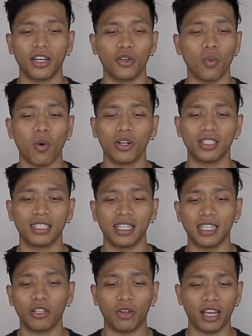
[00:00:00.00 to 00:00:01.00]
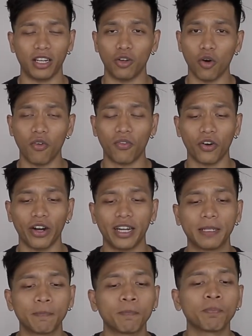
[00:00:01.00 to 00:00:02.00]
you wanted, you can go for it.
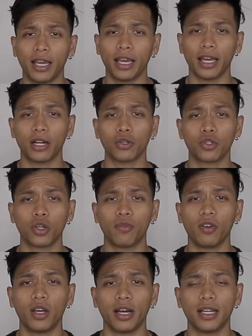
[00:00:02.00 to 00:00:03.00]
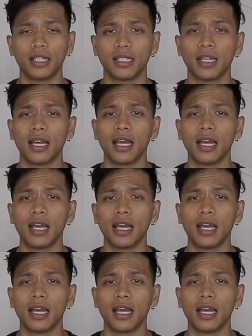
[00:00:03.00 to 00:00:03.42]
And also, if you guys